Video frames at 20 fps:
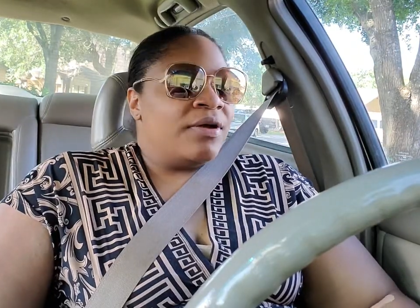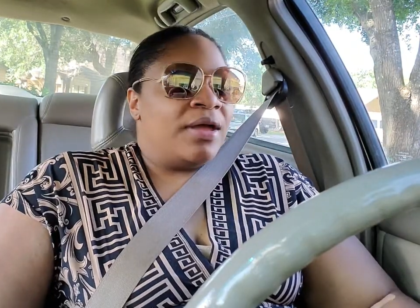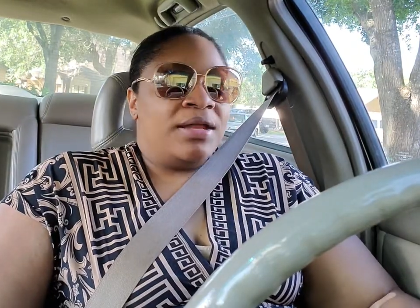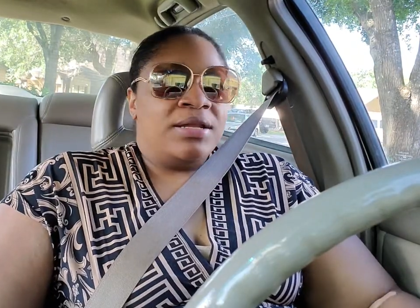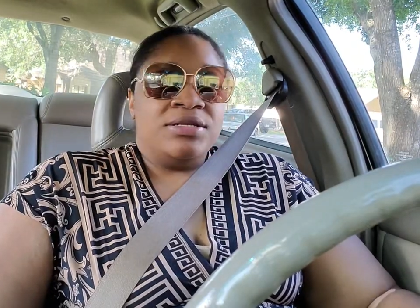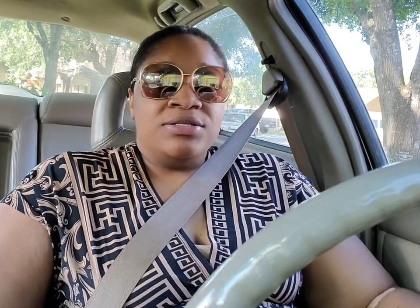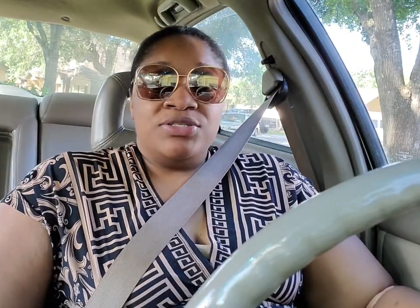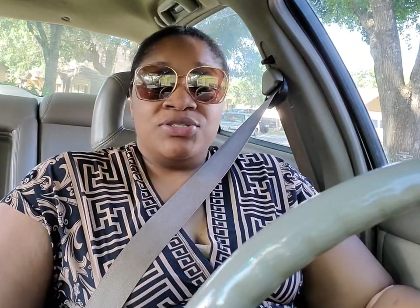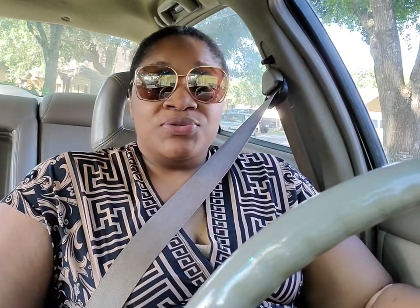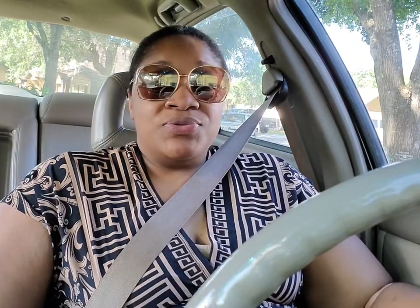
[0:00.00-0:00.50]
I
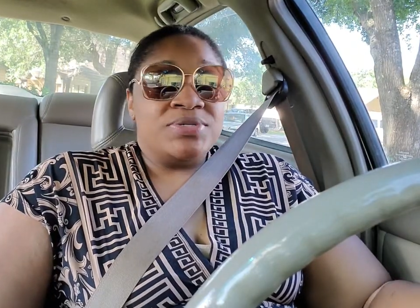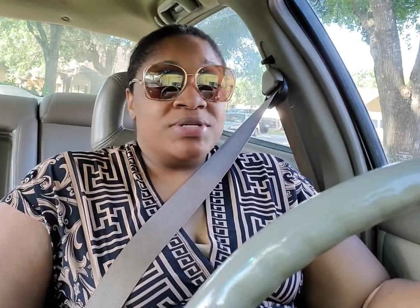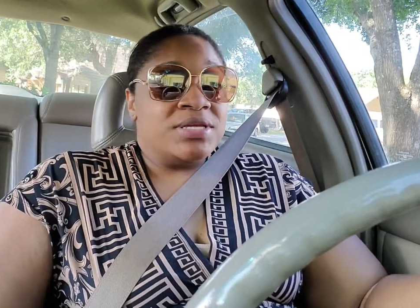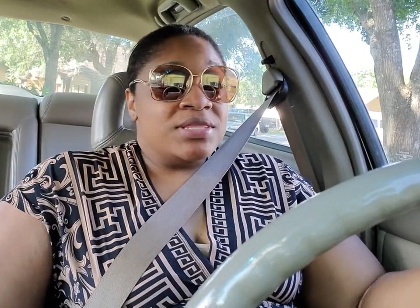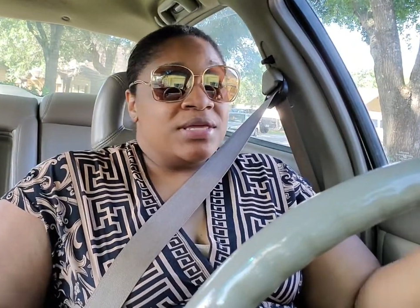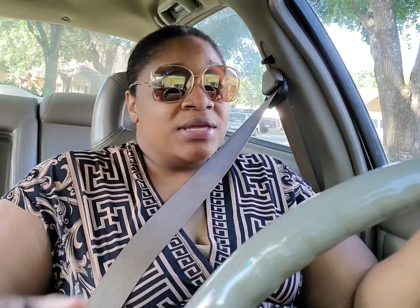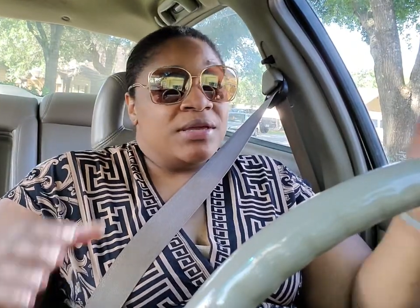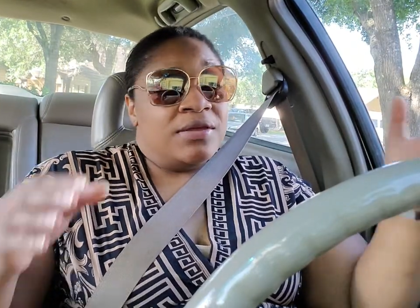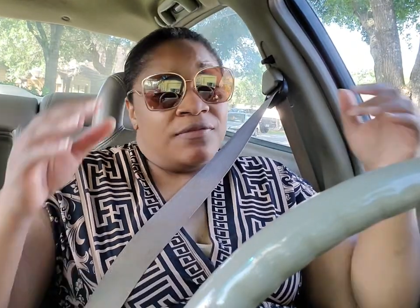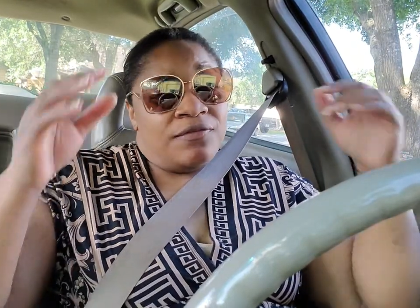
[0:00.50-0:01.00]
didn't do
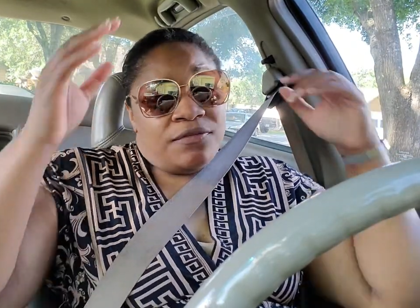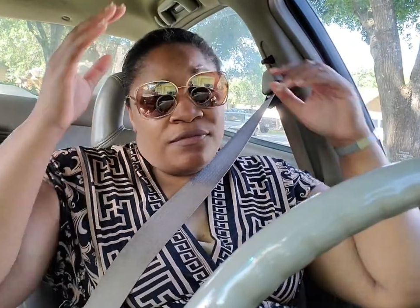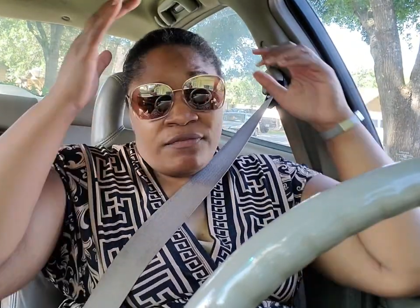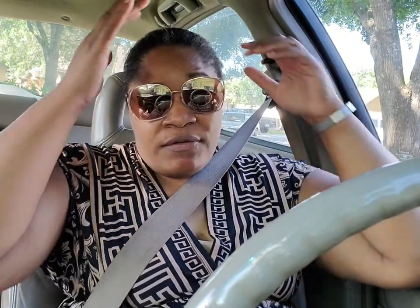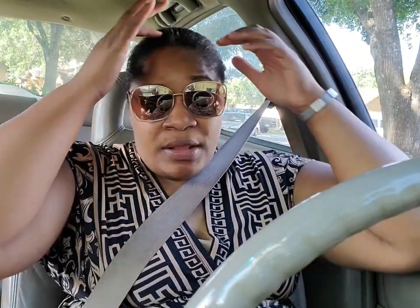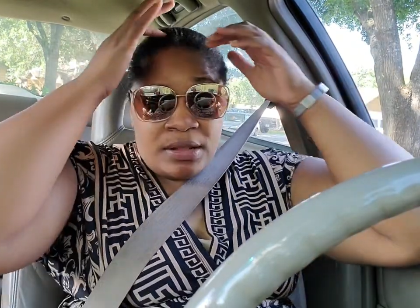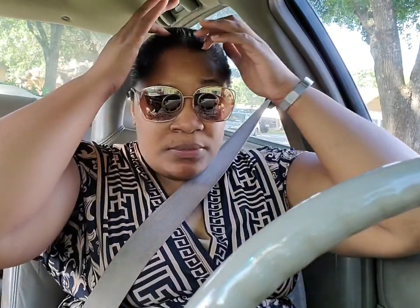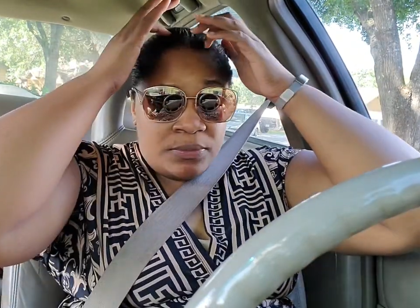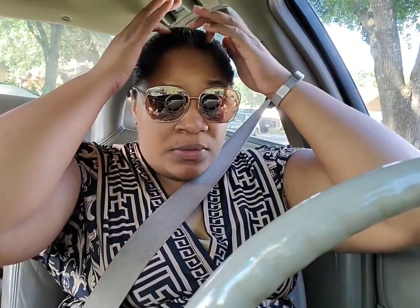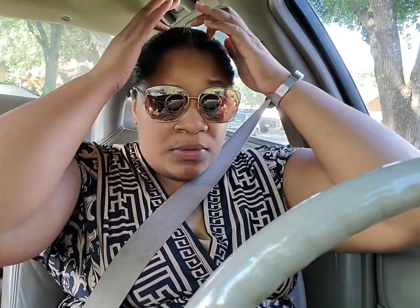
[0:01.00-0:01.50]
anything. If you
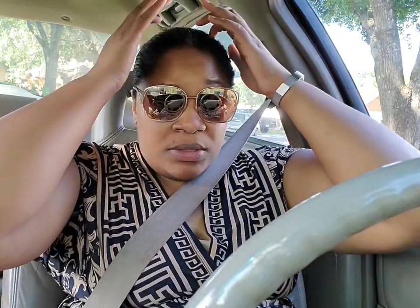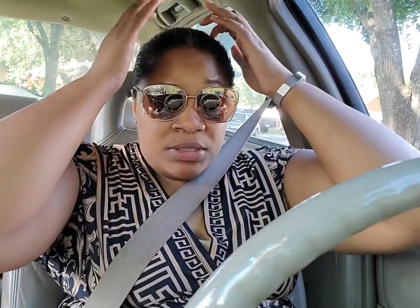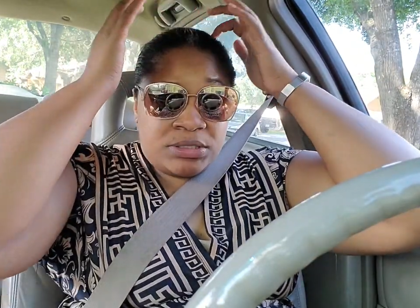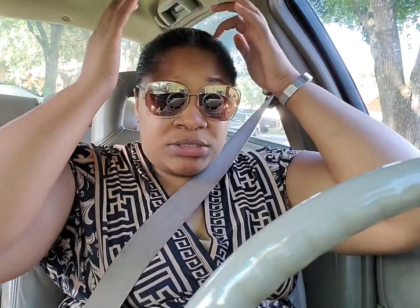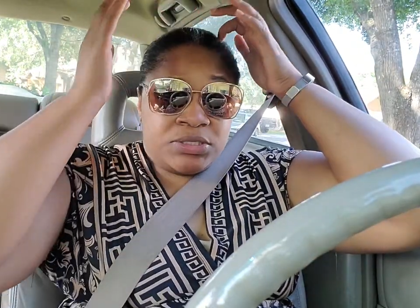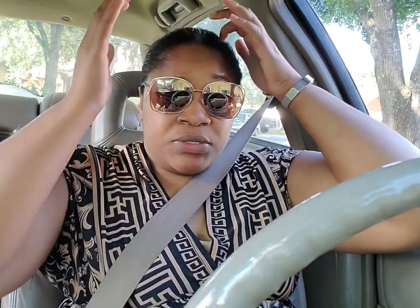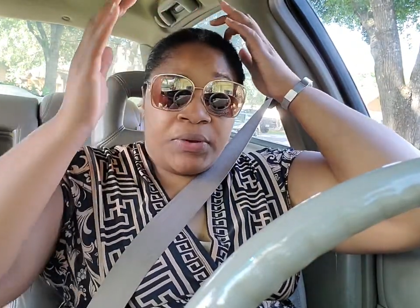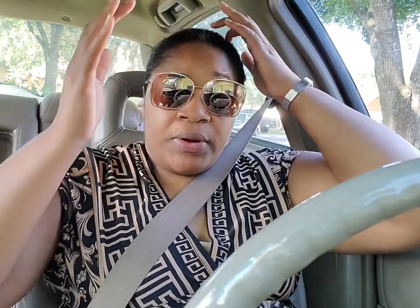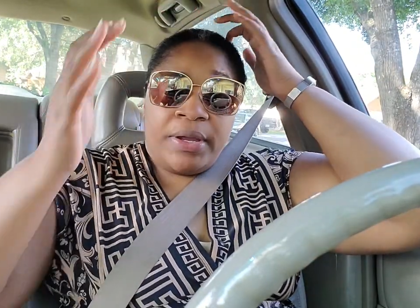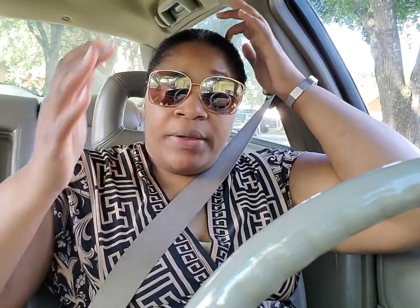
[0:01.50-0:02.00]
follow me on
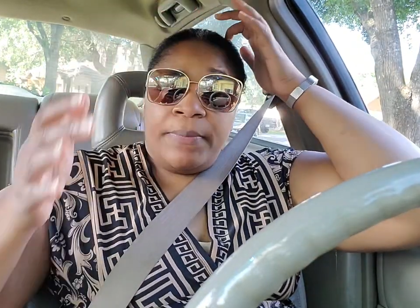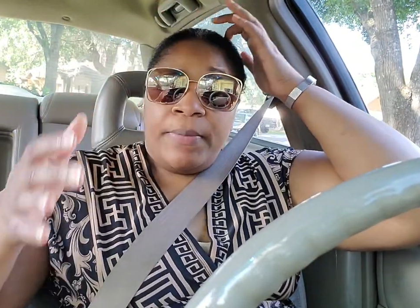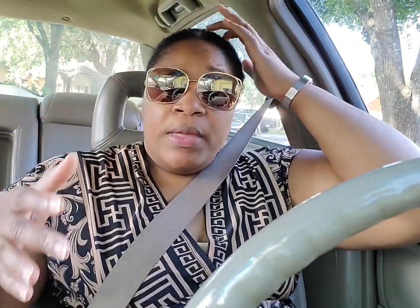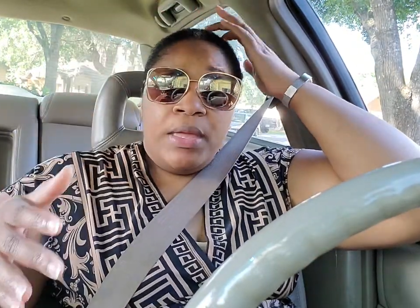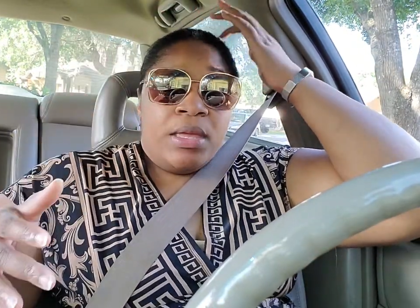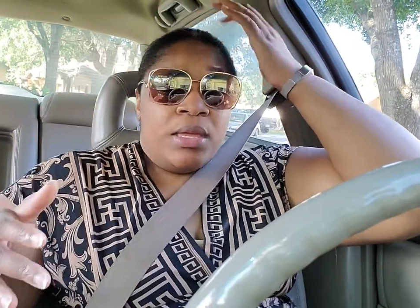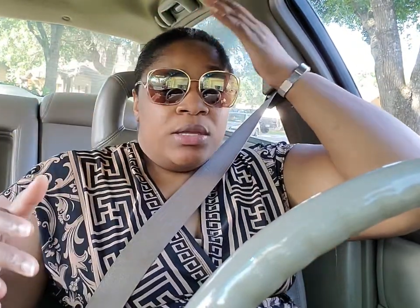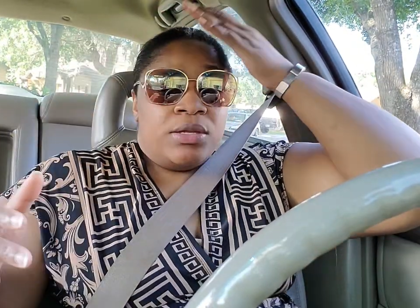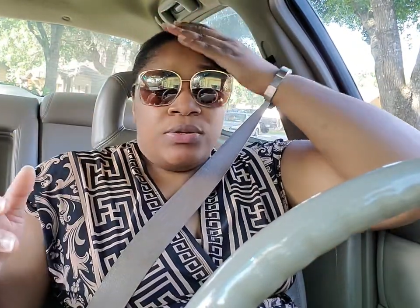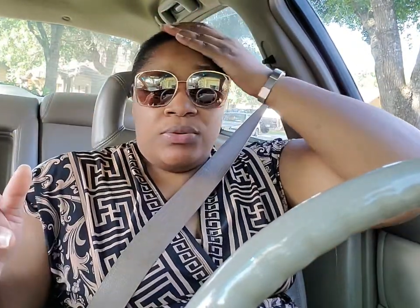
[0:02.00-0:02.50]
Instagram,